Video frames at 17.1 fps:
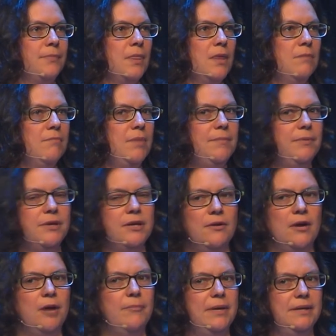People hear
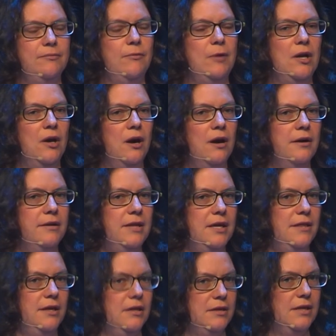how big we are and they
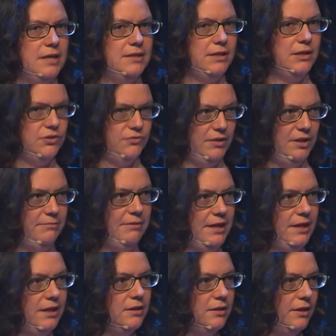think that sounds really
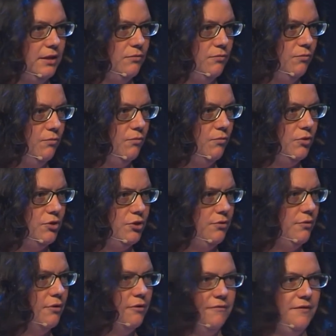big. Like we're
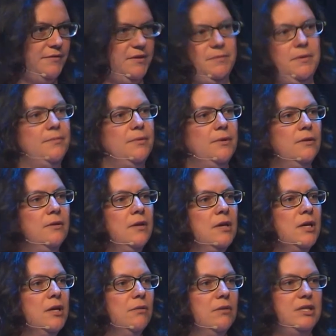250 people,
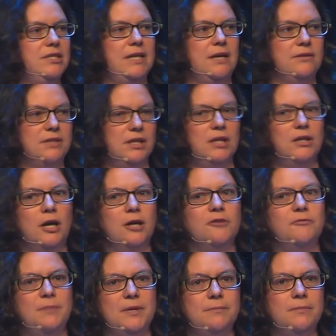which sounds like a lot
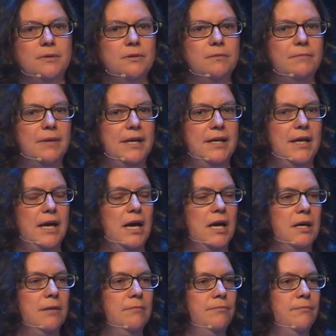of people, but
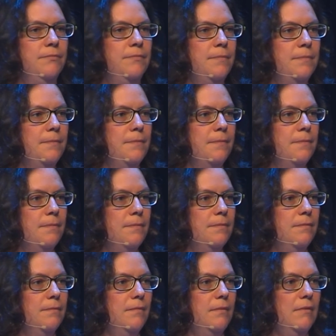
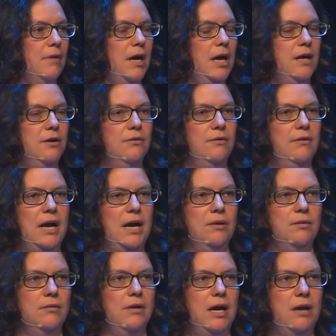I don't know
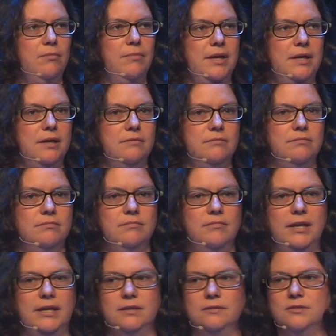how big,
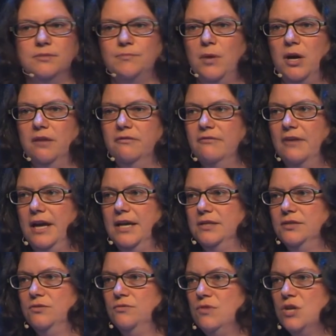like Spotify
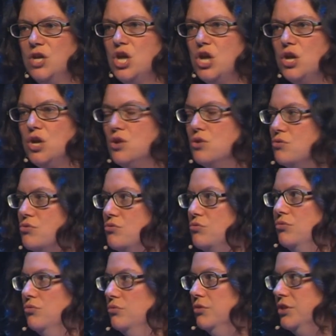is
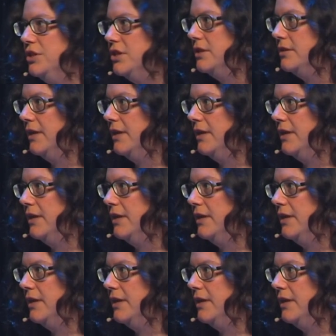huge.